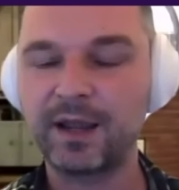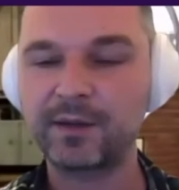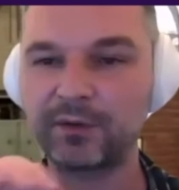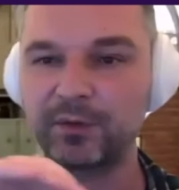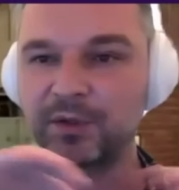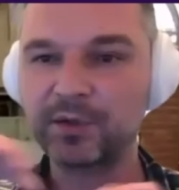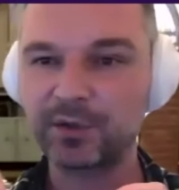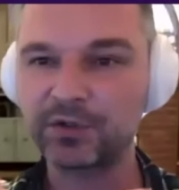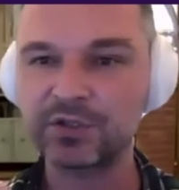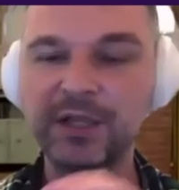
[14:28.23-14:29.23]
So when you
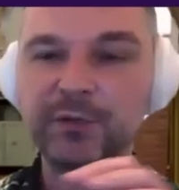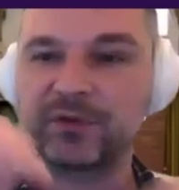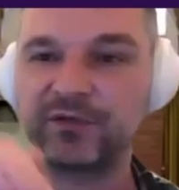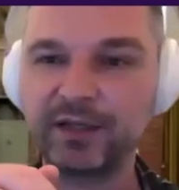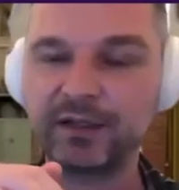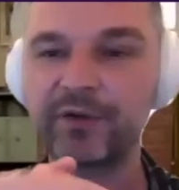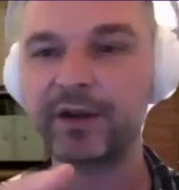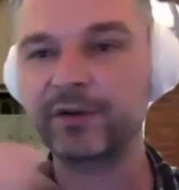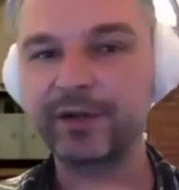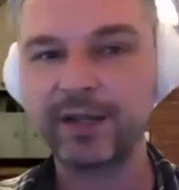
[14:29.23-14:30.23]
search, it will find a
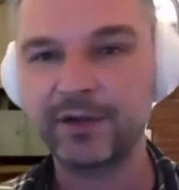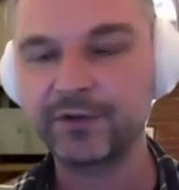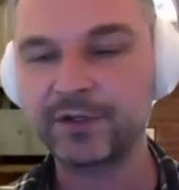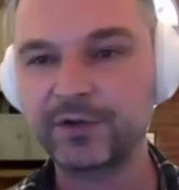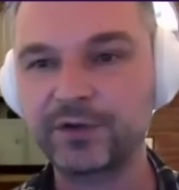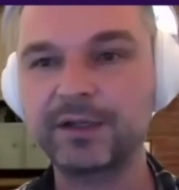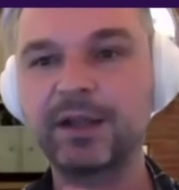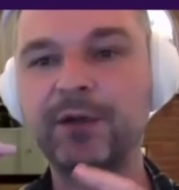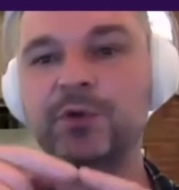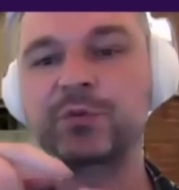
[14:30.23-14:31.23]
record, return it,
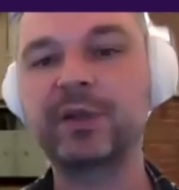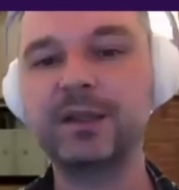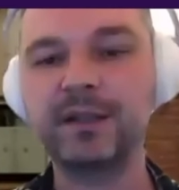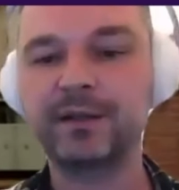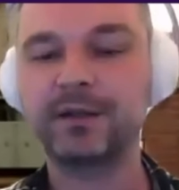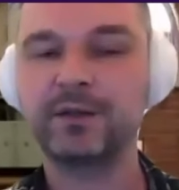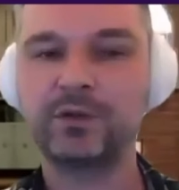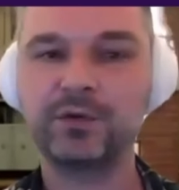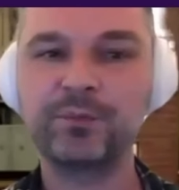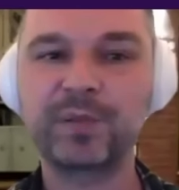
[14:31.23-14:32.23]
which will link
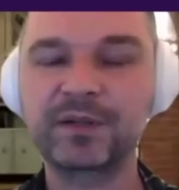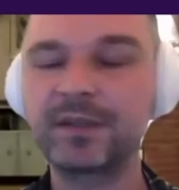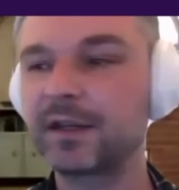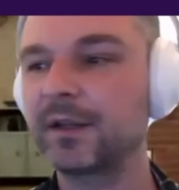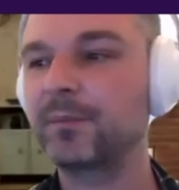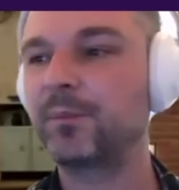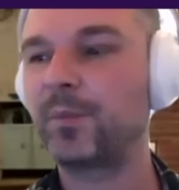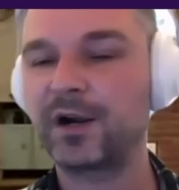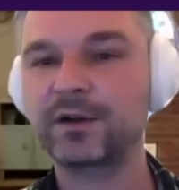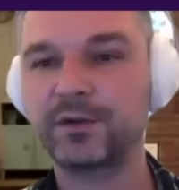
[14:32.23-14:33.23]
to a particular
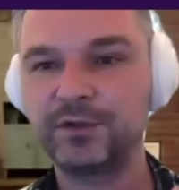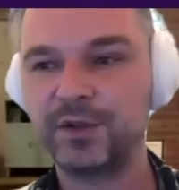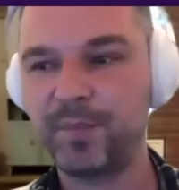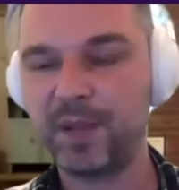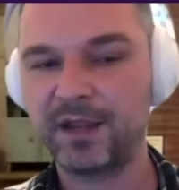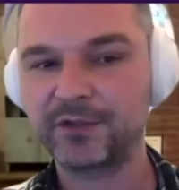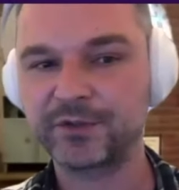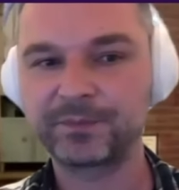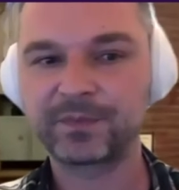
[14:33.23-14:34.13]
part on your page.